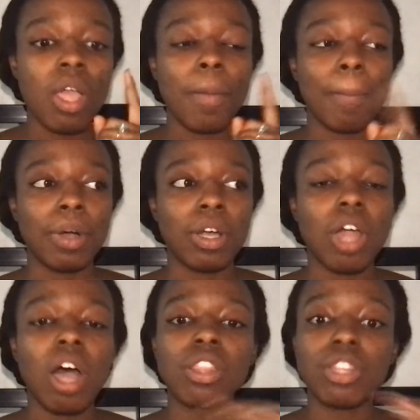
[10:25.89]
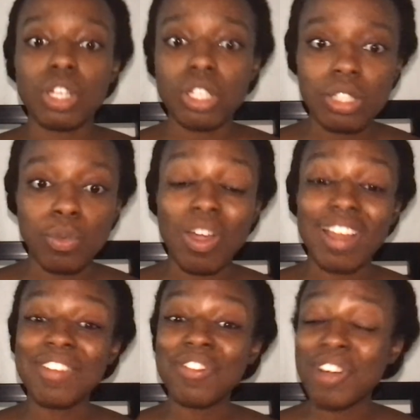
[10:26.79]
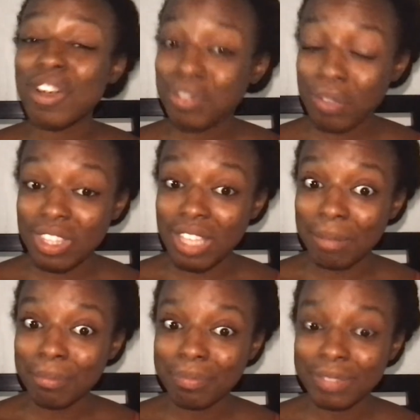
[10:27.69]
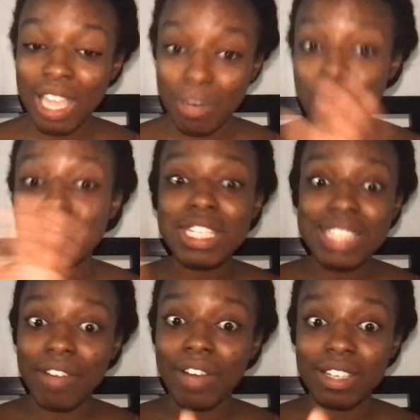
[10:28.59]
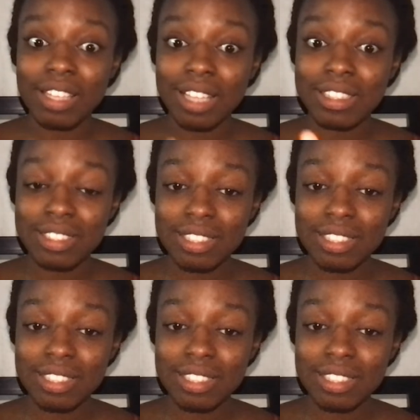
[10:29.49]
But others who are involved with them, can we redirect that?